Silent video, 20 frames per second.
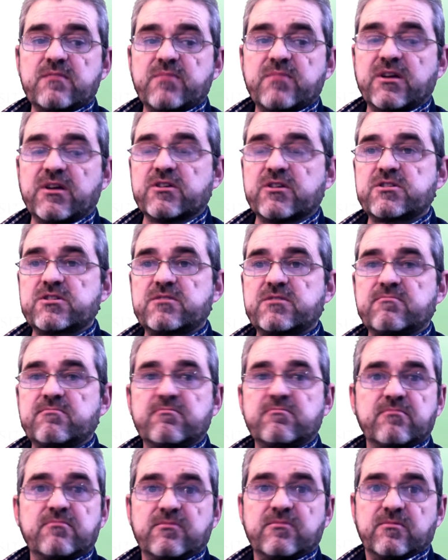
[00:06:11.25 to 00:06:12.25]

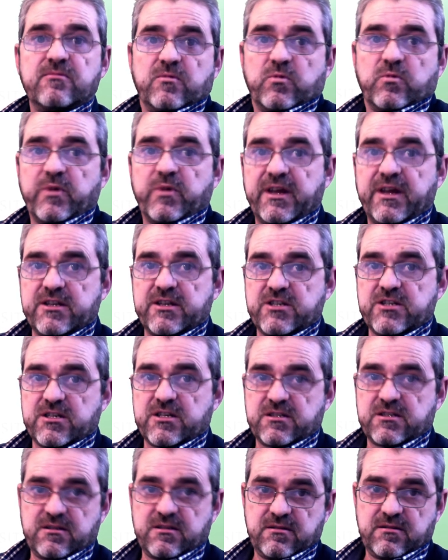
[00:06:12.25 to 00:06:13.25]
because we are
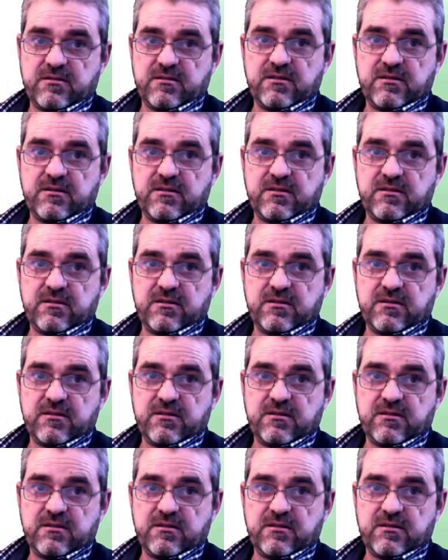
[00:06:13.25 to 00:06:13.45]
just